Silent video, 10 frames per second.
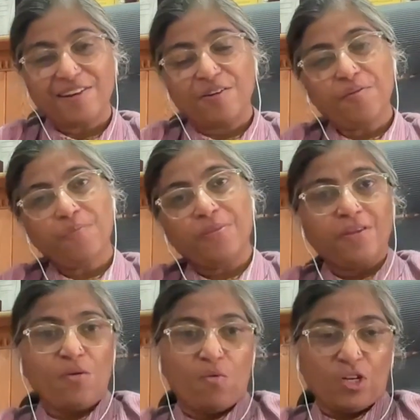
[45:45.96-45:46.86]

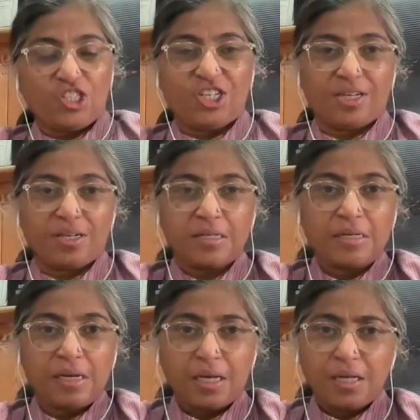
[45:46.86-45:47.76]
you're watching it
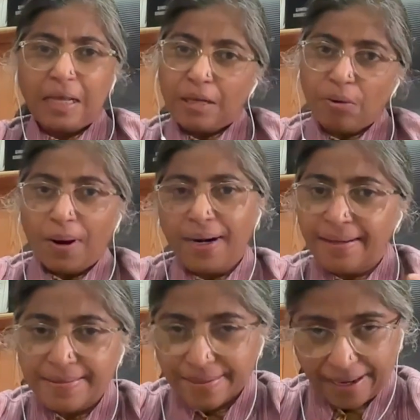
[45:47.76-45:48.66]
and then you
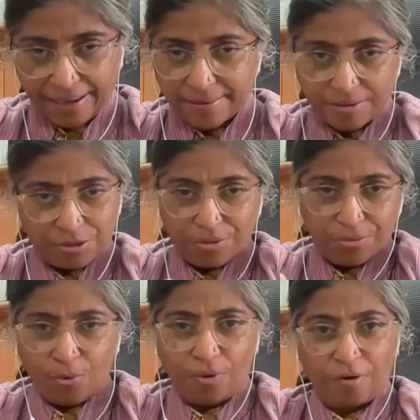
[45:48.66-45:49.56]
understand it,
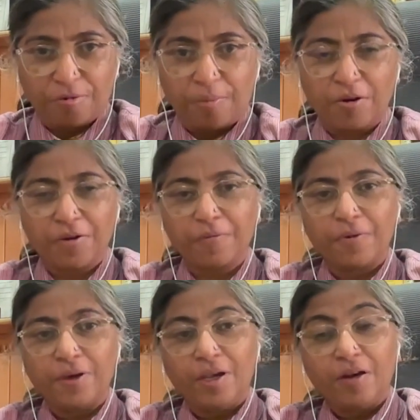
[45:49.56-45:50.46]
no doubt about it.
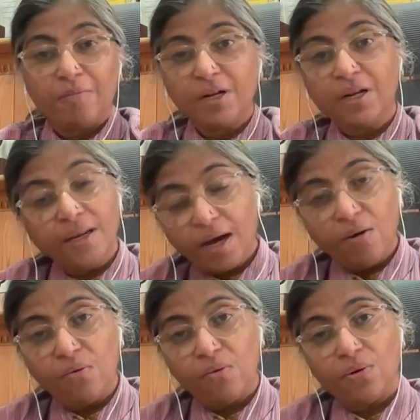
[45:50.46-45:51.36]
But
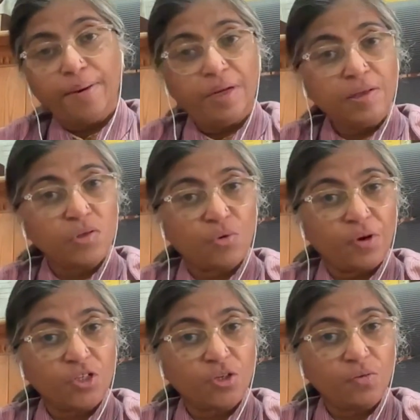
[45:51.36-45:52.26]
now I'm in a
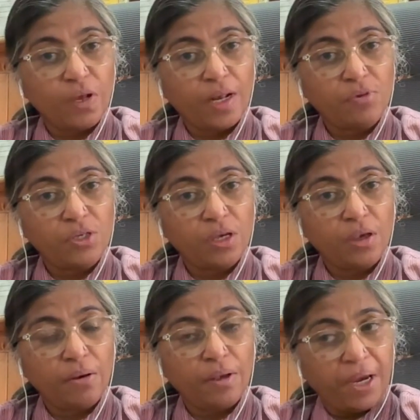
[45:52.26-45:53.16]
situation where I'm
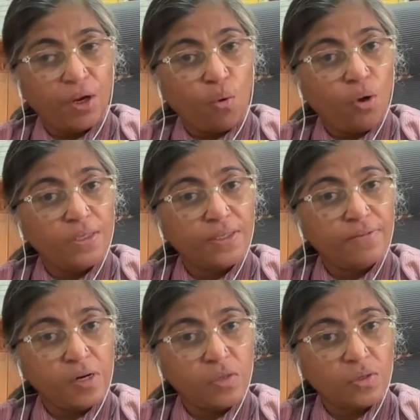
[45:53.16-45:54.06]
saying my role is
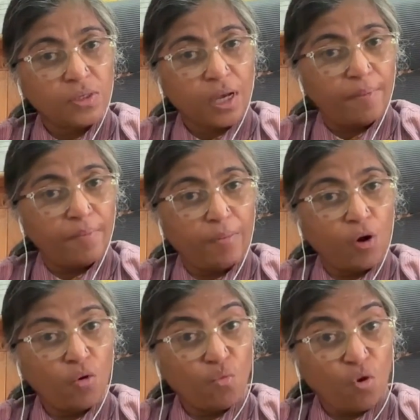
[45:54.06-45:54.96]
reversed. I'm
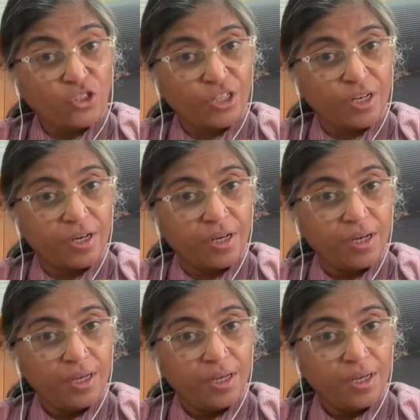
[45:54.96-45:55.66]
not watching.